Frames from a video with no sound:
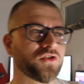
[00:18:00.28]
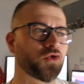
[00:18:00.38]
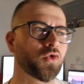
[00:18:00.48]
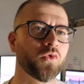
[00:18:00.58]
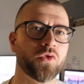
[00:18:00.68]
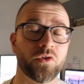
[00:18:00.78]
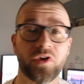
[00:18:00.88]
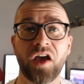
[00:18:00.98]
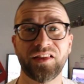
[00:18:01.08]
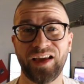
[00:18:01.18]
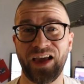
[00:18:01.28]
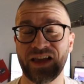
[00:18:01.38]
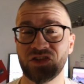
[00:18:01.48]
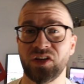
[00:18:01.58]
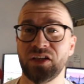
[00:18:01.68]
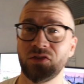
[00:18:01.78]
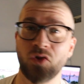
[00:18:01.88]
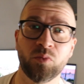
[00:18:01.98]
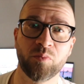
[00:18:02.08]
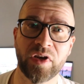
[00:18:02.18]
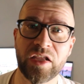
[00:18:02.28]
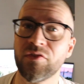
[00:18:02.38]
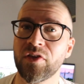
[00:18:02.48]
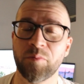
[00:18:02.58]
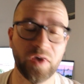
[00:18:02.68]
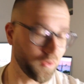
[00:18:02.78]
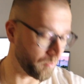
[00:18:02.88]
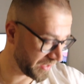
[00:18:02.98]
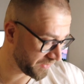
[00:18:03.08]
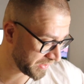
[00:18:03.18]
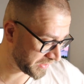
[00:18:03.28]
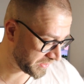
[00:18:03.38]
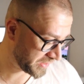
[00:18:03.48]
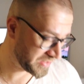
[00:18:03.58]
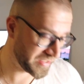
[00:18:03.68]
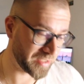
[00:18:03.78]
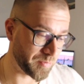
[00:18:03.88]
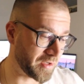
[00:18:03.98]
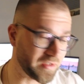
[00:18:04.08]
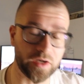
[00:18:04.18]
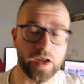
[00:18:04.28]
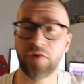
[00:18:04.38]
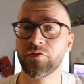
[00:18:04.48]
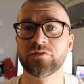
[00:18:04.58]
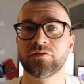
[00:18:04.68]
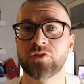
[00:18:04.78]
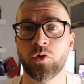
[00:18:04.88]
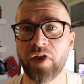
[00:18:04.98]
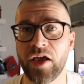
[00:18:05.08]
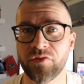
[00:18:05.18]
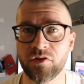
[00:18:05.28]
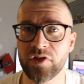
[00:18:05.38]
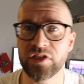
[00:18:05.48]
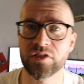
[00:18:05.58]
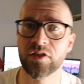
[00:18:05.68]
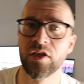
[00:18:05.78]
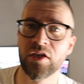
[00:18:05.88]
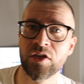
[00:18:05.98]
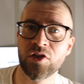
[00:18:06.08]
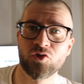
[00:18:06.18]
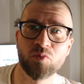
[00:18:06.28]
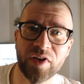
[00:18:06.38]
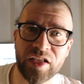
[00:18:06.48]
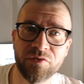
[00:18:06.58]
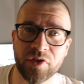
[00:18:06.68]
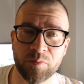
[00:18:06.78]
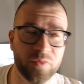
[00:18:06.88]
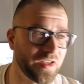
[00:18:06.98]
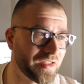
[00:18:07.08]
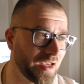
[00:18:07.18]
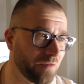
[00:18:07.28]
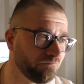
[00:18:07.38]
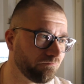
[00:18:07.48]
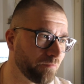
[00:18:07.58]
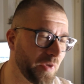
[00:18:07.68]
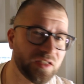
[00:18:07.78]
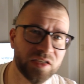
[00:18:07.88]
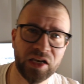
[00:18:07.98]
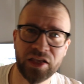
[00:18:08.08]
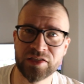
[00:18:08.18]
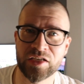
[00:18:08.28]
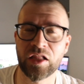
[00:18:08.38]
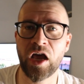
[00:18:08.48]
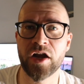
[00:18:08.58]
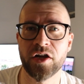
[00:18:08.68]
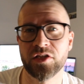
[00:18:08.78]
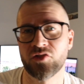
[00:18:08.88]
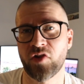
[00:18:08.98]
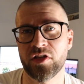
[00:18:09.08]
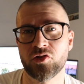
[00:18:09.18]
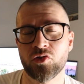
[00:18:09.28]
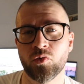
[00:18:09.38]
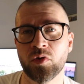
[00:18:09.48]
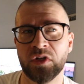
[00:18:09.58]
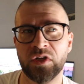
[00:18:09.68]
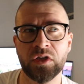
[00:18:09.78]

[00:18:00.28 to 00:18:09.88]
it's truth or not, I actually don't believe him. I don't believe anything he says because I don't have the reason to believe him. He's a liar. He's trying to,